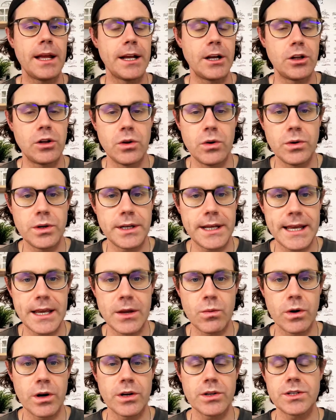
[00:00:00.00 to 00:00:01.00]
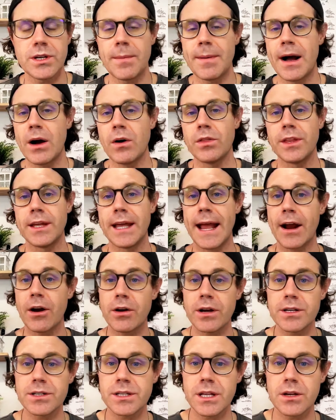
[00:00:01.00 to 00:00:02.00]
include keywords about the
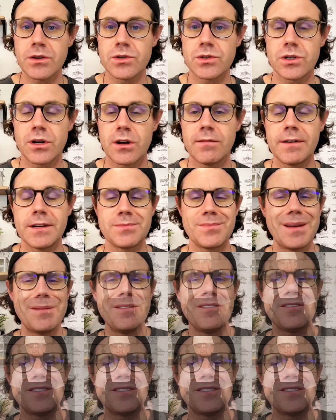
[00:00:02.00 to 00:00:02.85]
areas that you service, maybe